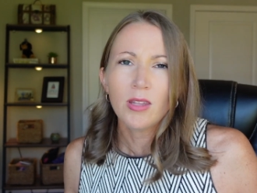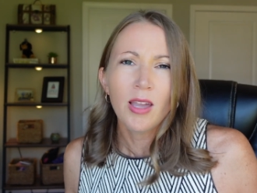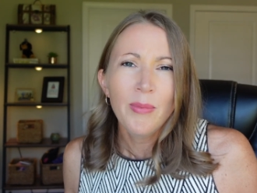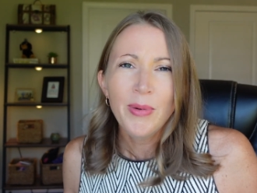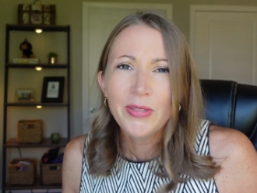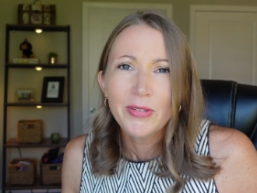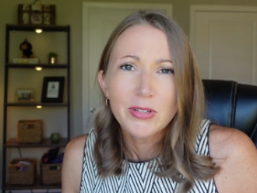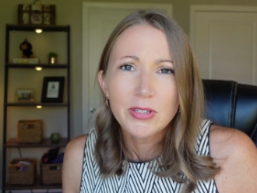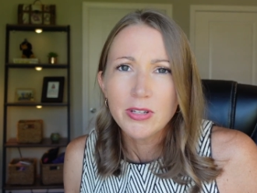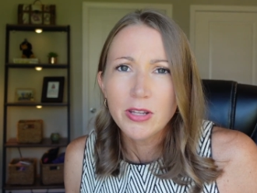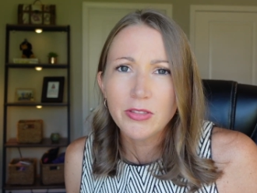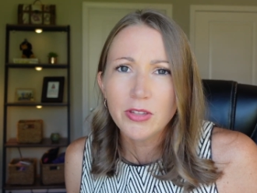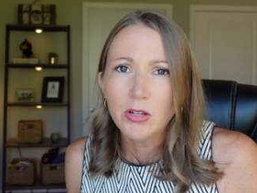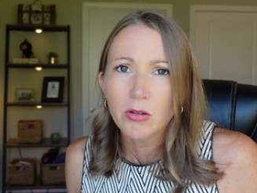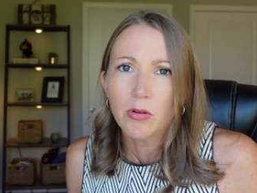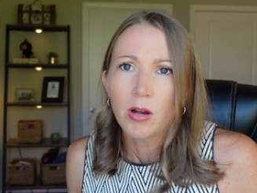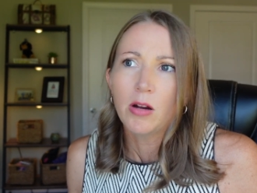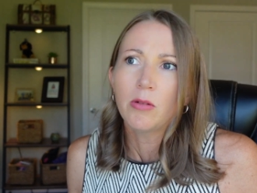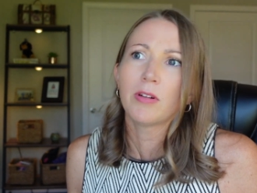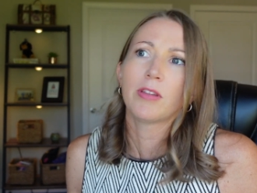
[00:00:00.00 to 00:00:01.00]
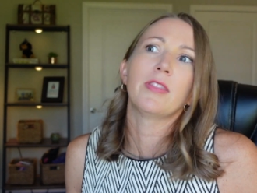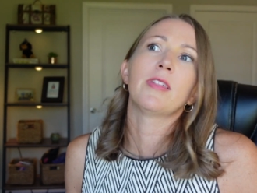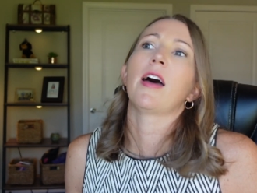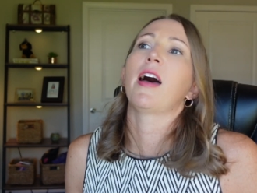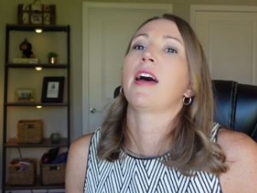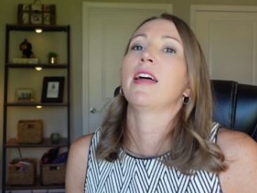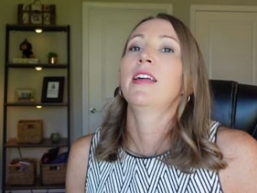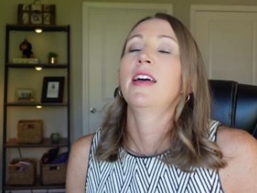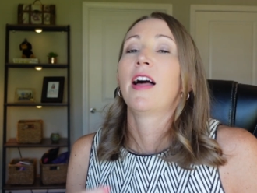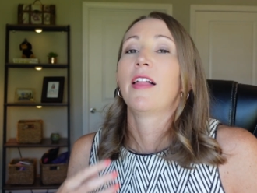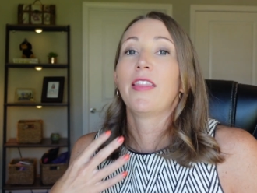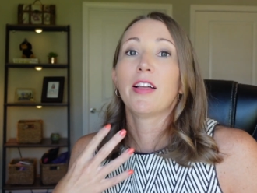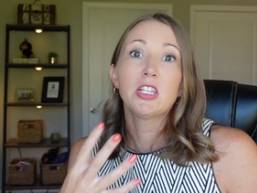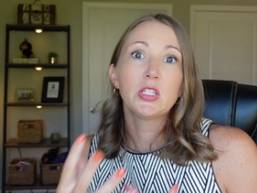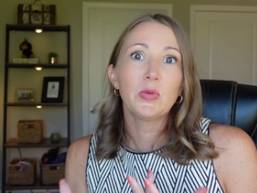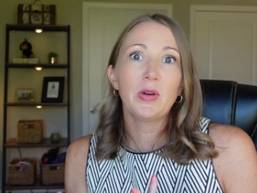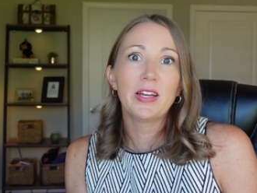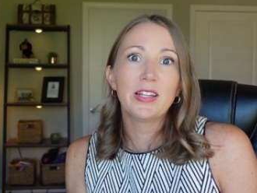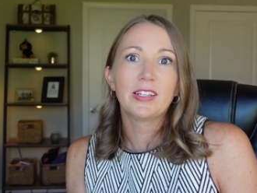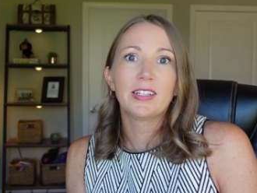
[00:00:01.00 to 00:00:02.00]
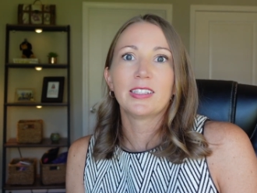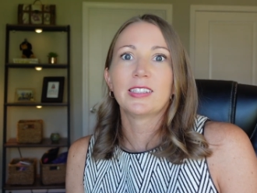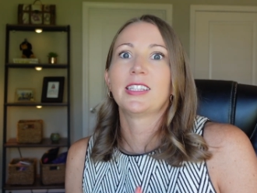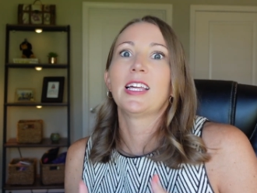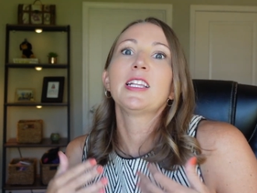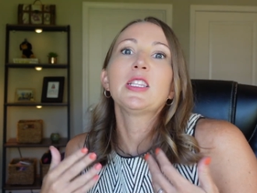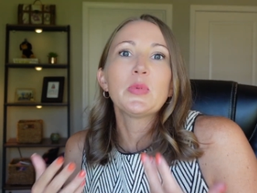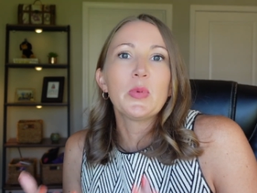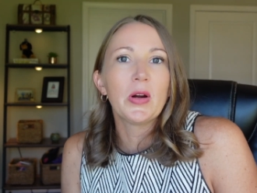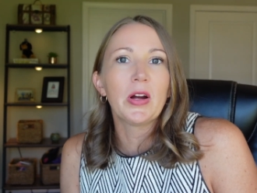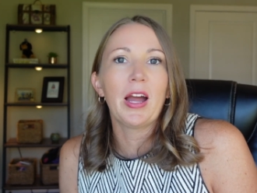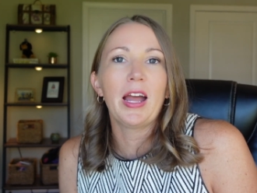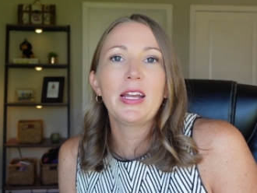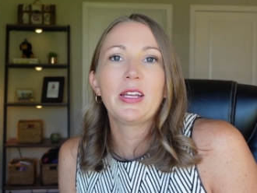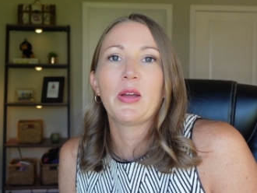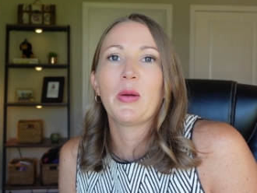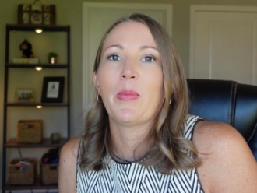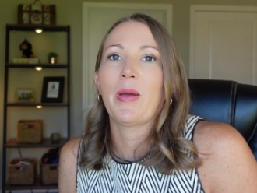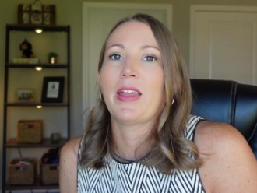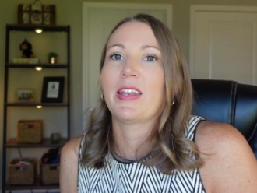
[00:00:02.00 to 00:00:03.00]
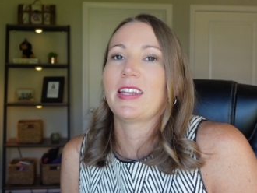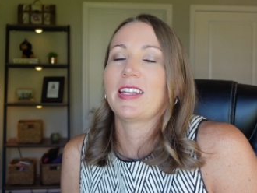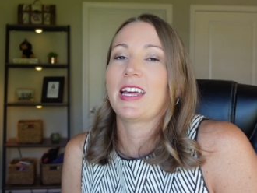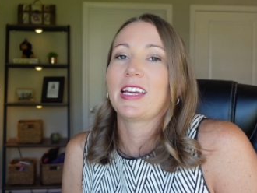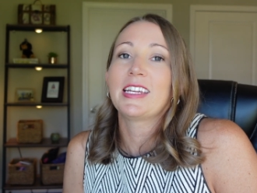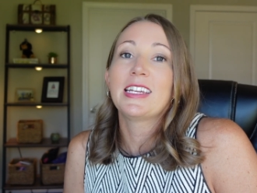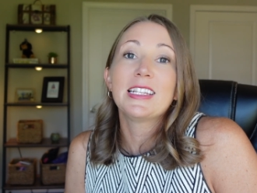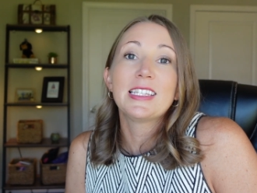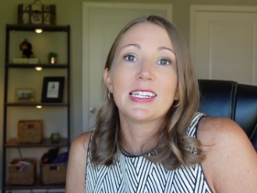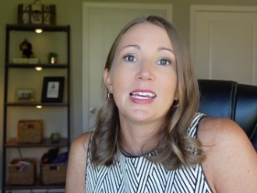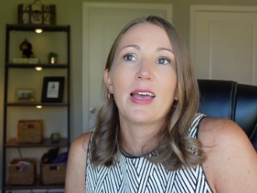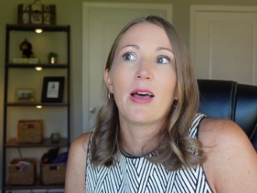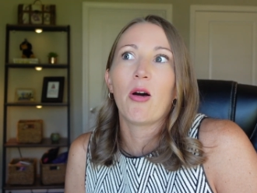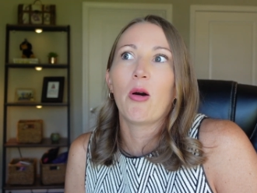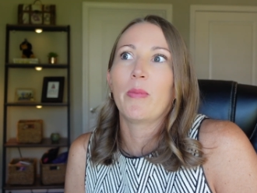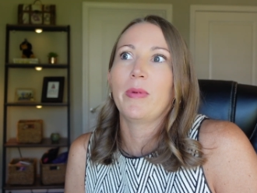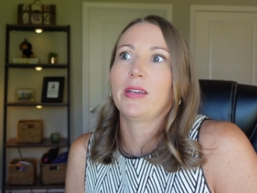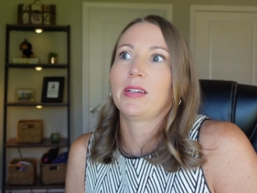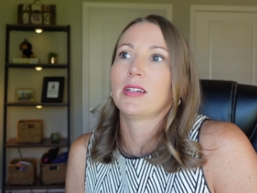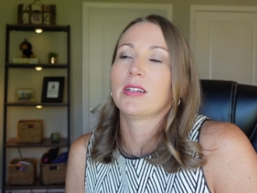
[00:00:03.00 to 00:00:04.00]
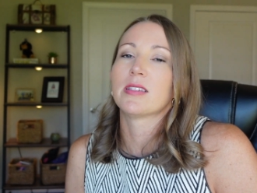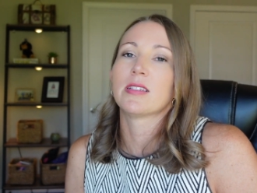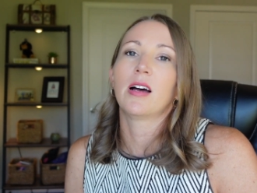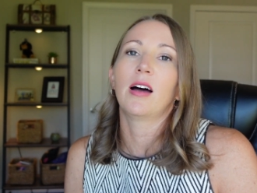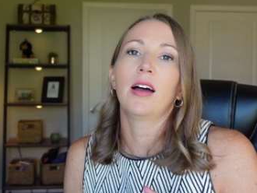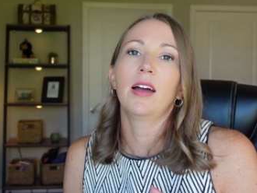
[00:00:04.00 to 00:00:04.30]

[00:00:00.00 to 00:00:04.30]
I mean, there's nothing wrong with that. That's what that's where I come in and I get to help because